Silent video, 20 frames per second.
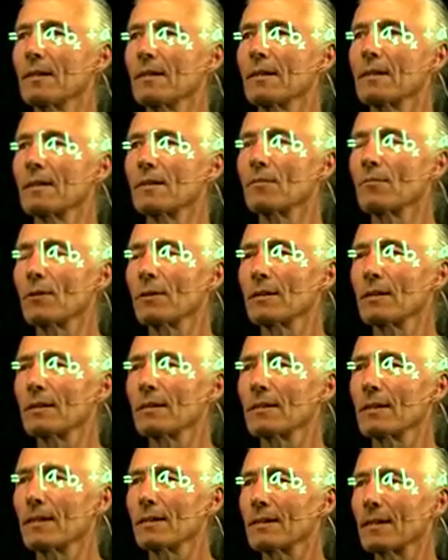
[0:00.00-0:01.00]

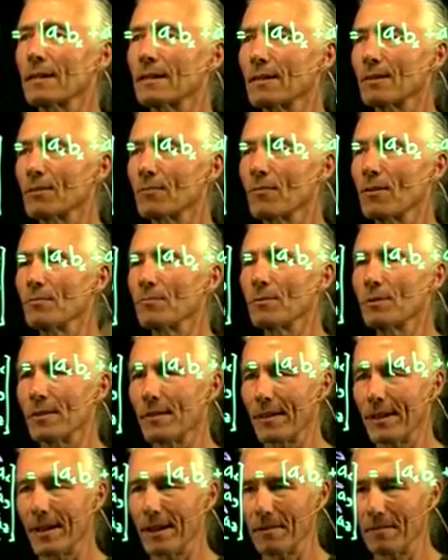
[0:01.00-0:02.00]
coordinates and take the square root of
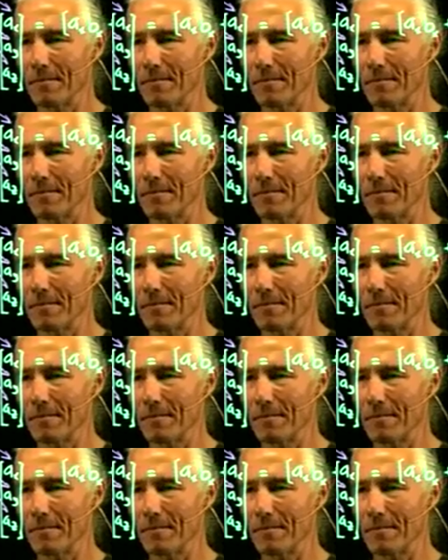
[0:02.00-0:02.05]
that.